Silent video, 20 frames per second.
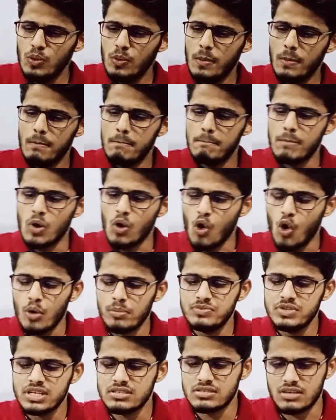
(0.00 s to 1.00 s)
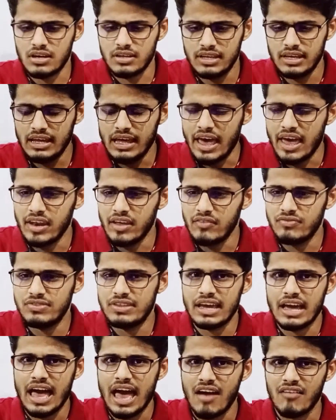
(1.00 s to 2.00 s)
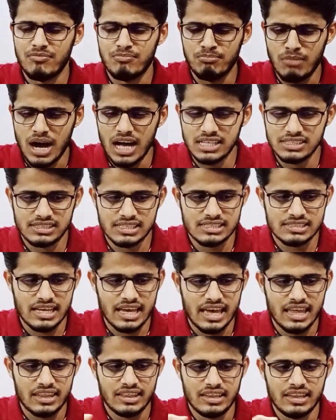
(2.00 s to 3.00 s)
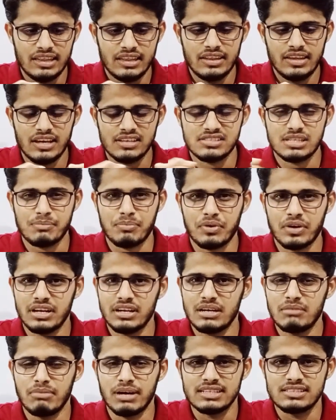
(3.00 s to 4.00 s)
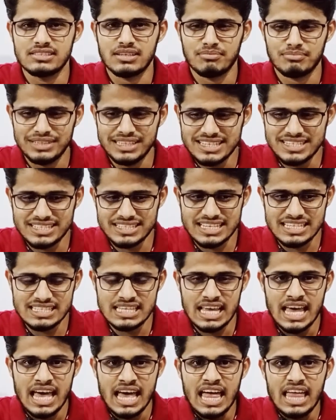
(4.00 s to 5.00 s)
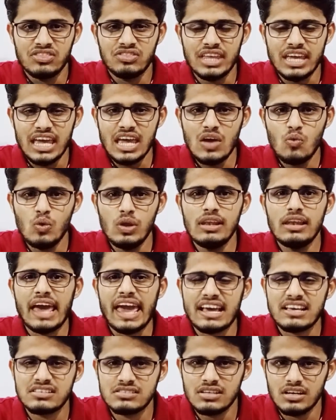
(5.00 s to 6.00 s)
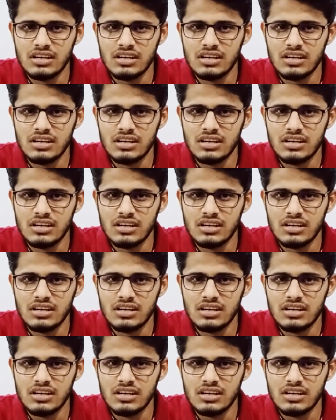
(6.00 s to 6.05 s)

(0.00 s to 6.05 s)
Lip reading: objects are there and if they have masses and they are separated by some distance, they will exert